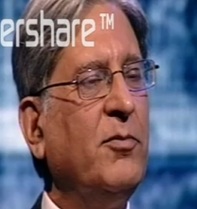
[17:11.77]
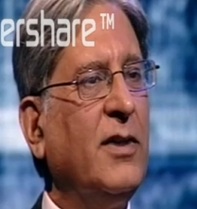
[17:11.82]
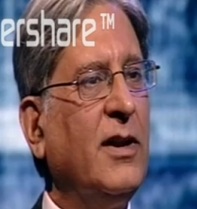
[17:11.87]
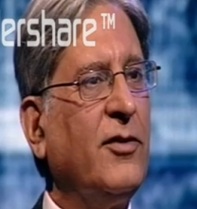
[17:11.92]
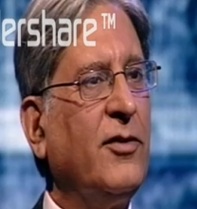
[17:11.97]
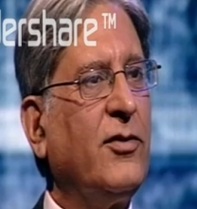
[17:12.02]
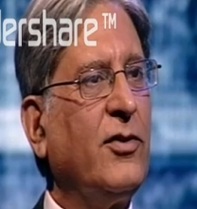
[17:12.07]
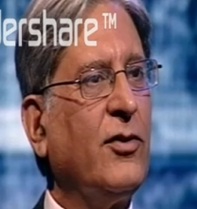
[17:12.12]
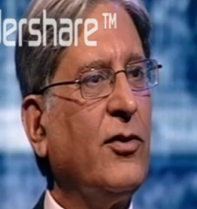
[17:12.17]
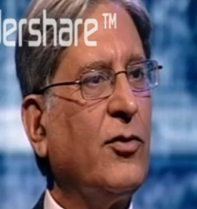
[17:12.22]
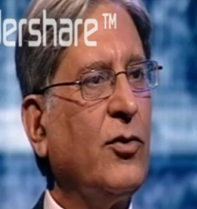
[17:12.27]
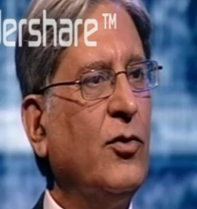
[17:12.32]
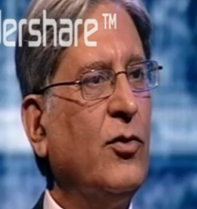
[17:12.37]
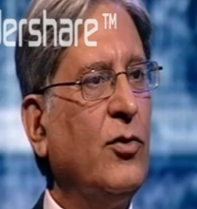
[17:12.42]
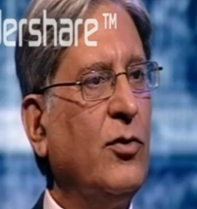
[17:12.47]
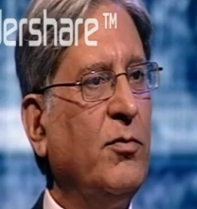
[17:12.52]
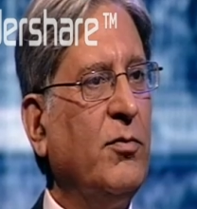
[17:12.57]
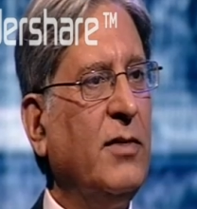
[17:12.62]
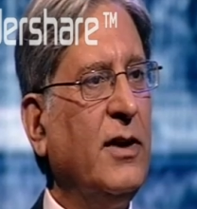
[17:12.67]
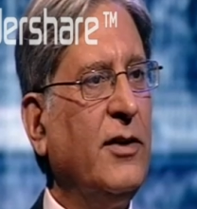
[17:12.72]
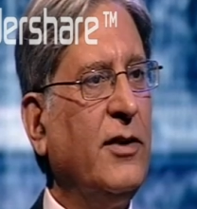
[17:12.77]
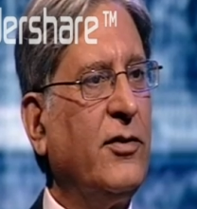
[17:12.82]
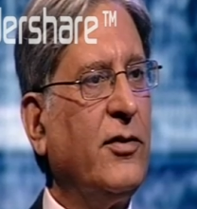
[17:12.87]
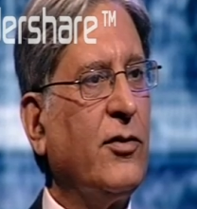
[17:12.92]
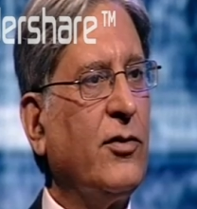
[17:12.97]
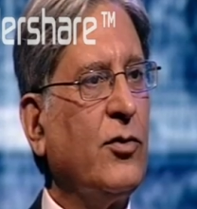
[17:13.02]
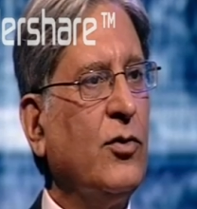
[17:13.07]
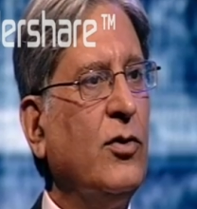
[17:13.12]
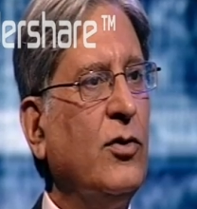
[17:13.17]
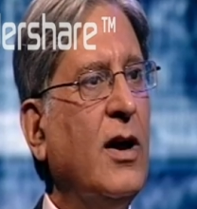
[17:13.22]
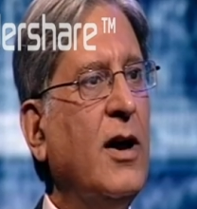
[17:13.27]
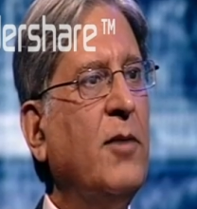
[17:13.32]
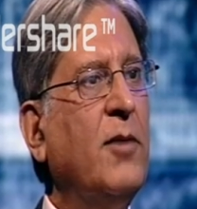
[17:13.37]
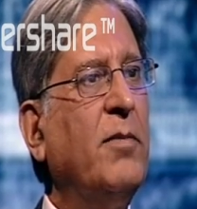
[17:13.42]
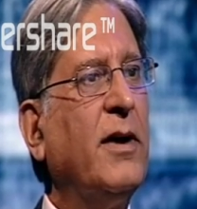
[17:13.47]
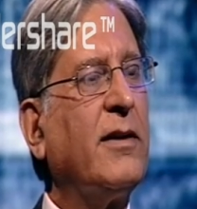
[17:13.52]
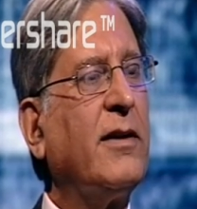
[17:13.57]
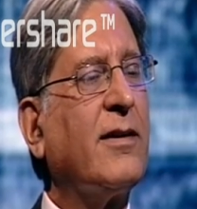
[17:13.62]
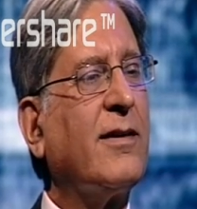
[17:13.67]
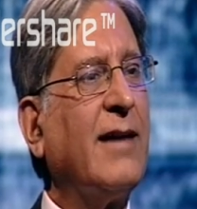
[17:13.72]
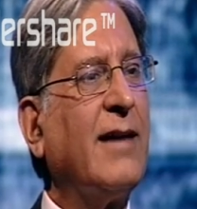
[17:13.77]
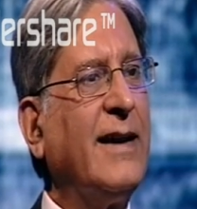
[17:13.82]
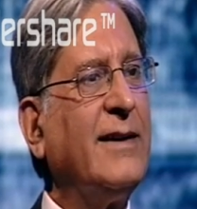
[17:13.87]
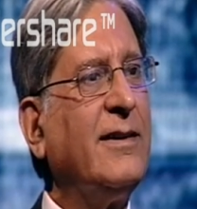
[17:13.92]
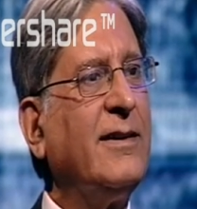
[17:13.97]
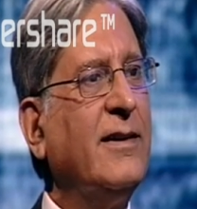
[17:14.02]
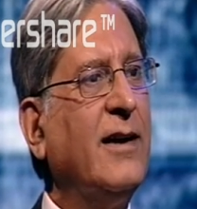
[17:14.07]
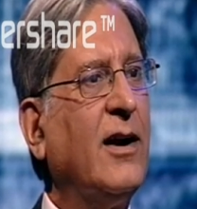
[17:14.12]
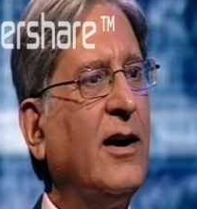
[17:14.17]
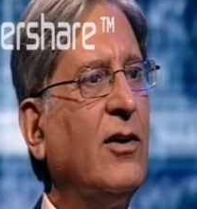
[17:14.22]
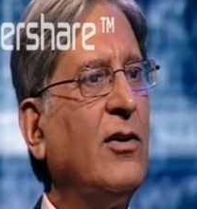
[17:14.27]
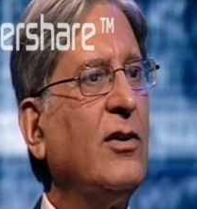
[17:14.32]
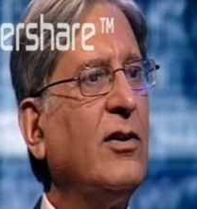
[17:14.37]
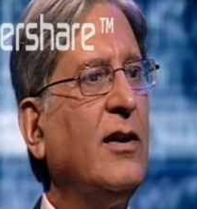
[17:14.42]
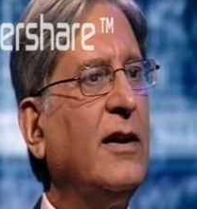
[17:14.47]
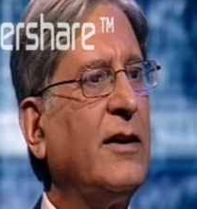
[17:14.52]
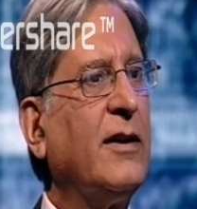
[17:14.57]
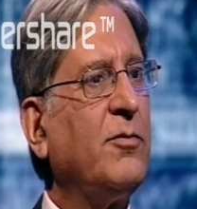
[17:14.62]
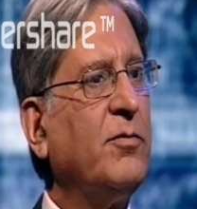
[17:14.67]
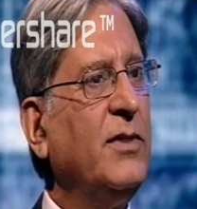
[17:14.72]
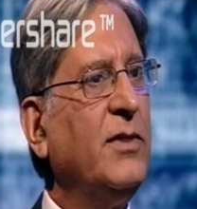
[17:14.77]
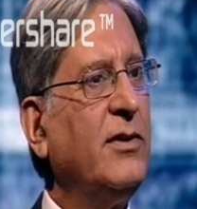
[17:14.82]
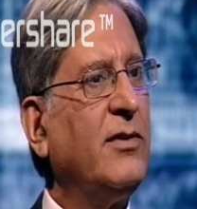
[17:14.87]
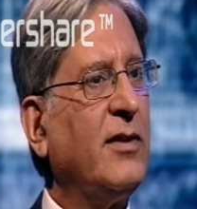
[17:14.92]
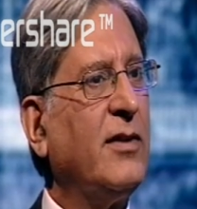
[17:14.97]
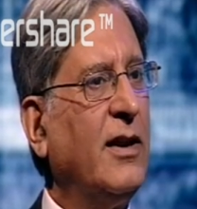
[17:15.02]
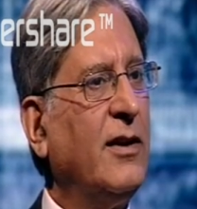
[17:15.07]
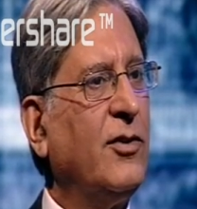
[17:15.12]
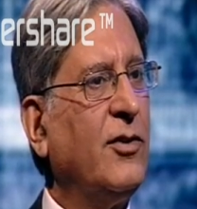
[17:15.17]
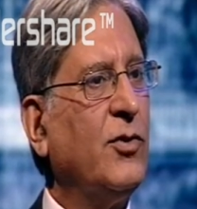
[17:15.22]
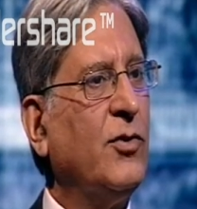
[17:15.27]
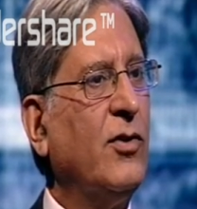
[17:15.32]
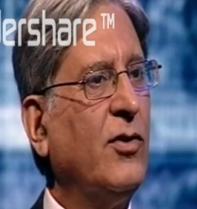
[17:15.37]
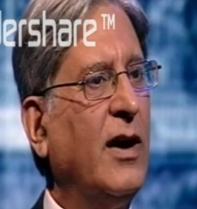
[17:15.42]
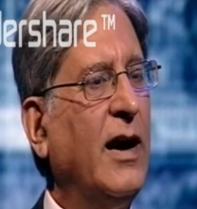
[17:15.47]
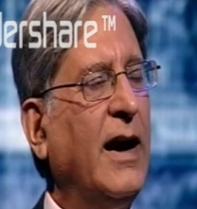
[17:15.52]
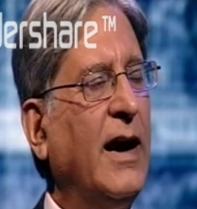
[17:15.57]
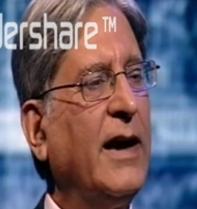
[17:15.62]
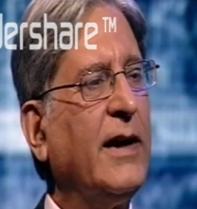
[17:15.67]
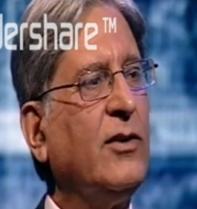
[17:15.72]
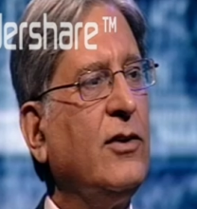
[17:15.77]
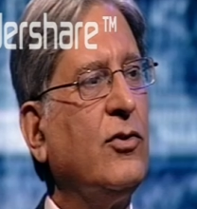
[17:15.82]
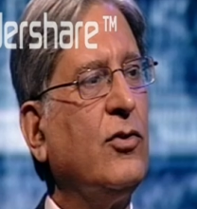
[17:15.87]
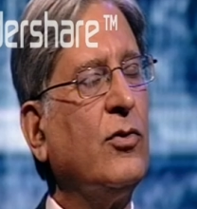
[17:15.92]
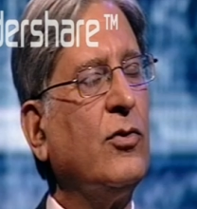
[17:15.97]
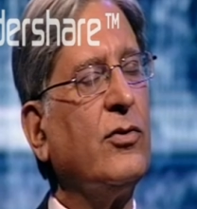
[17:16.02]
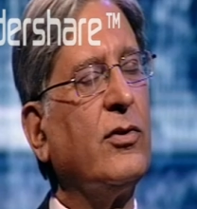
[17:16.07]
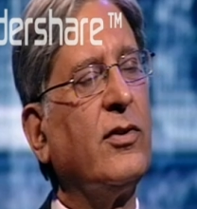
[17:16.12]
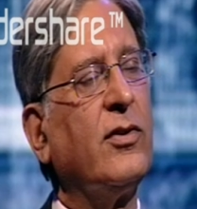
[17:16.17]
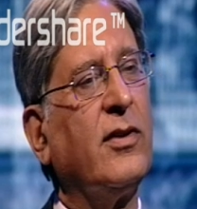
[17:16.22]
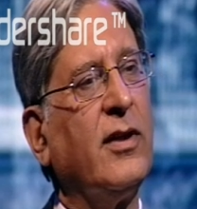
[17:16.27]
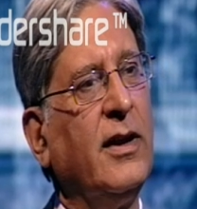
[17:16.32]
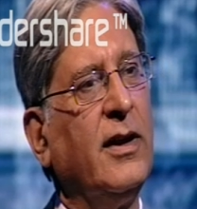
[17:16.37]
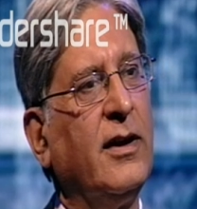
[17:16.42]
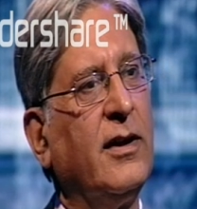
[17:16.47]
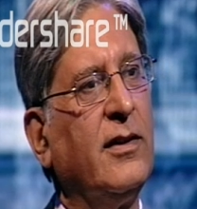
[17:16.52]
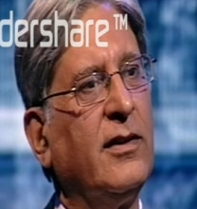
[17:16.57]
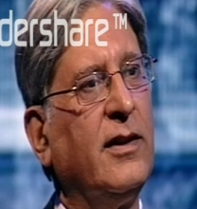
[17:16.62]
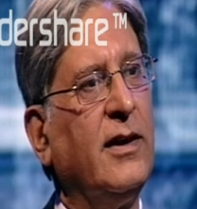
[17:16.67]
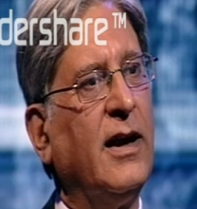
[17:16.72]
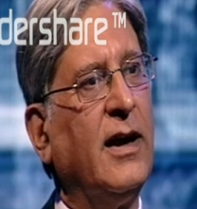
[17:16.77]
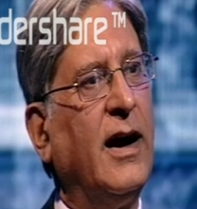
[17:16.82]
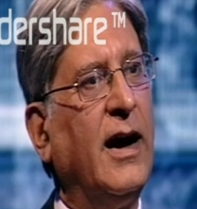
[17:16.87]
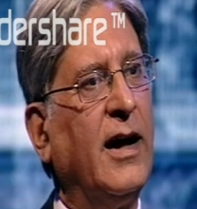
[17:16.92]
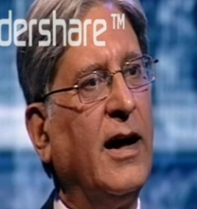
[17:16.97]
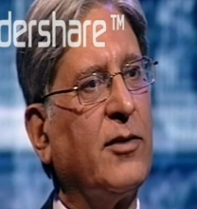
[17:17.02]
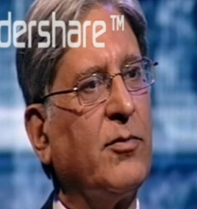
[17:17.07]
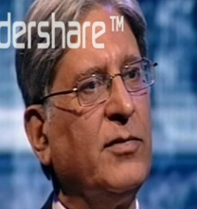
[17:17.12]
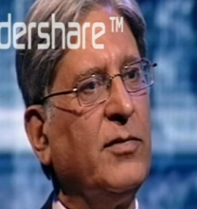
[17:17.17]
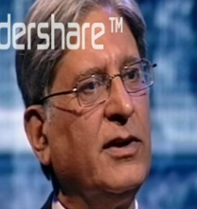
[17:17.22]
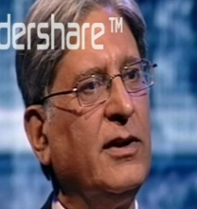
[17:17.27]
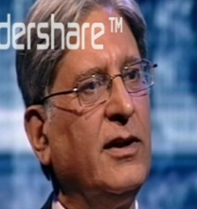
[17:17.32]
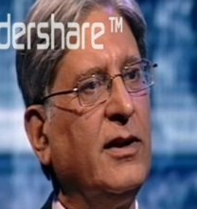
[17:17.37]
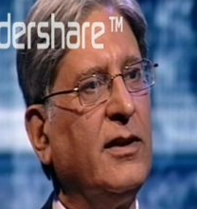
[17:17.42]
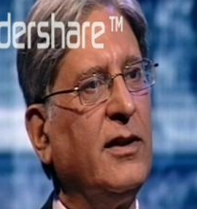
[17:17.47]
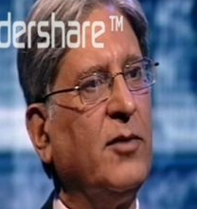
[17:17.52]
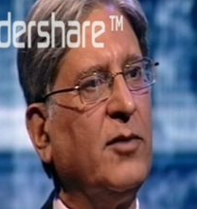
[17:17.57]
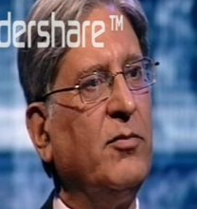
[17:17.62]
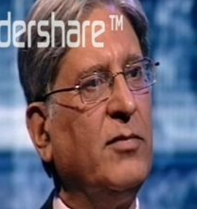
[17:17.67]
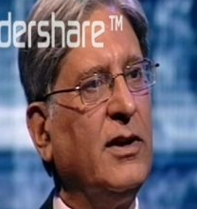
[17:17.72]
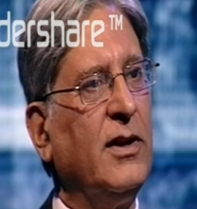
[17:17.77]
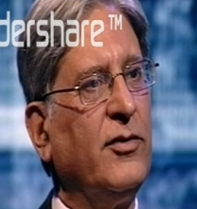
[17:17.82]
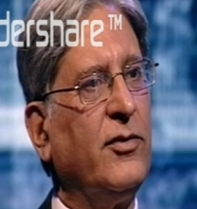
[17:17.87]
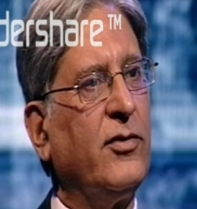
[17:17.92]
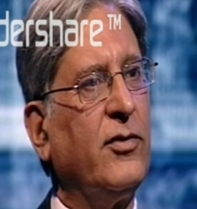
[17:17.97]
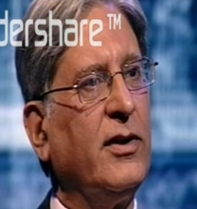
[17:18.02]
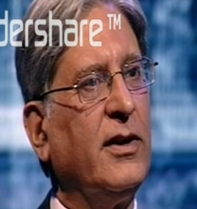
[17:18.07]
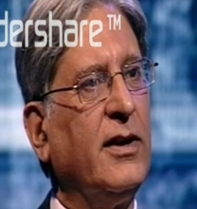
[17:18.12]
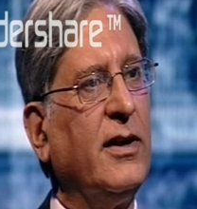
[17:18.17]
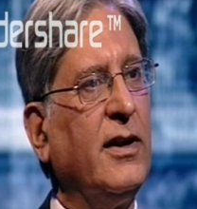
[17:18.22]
military rule. But right now, let me tell you, I don't think the army, the military,